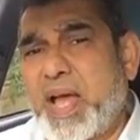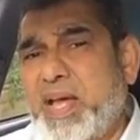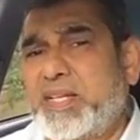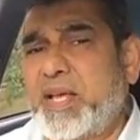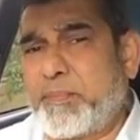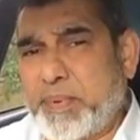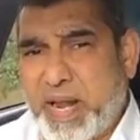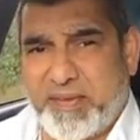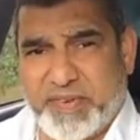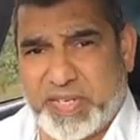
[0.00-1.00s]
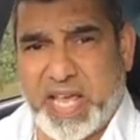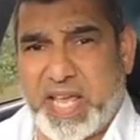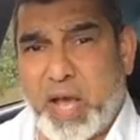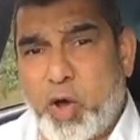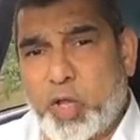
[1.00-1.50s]
and private
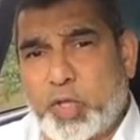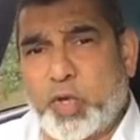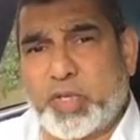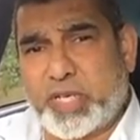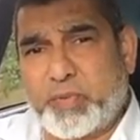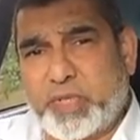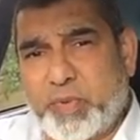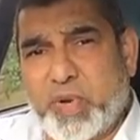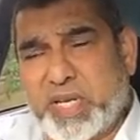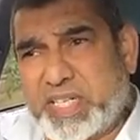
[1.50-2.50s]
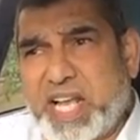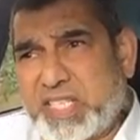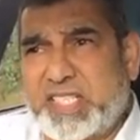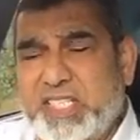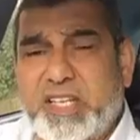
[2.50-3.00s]
hire, although the word
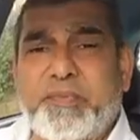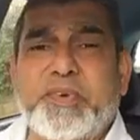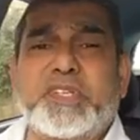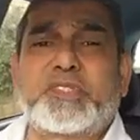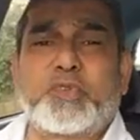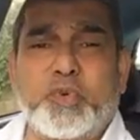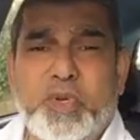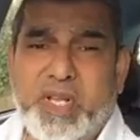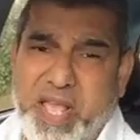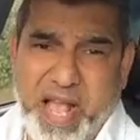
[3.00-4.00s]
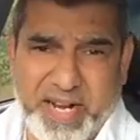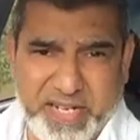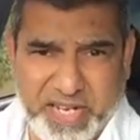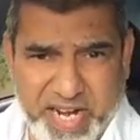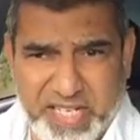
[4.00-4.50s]
taxis refers to
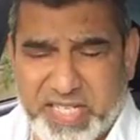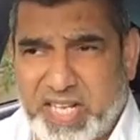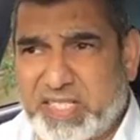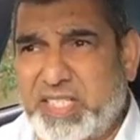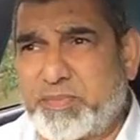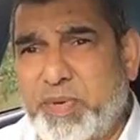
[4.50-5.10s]
Hackney carriage taxis.